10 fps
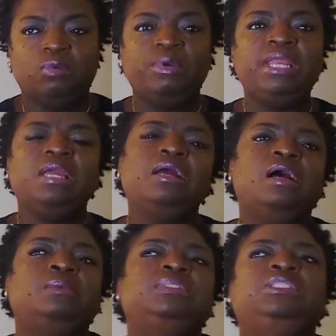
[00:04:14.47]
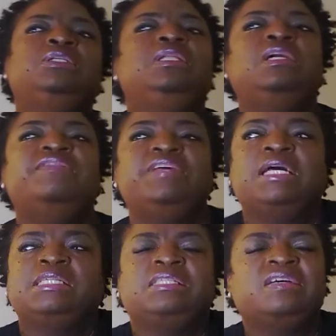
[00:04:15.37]
When it comes to loving
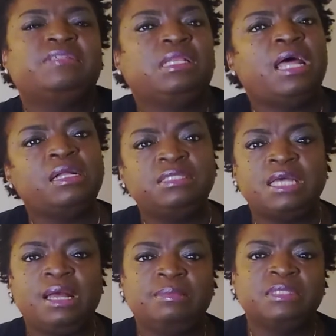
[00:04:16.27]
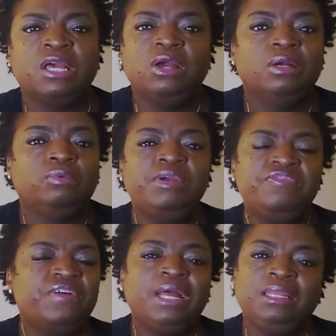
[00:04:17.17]
ourselves, a lot of times we
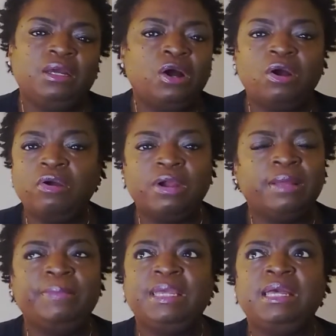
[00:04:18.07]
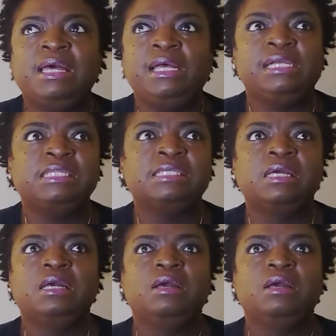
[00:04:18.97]
find it hard because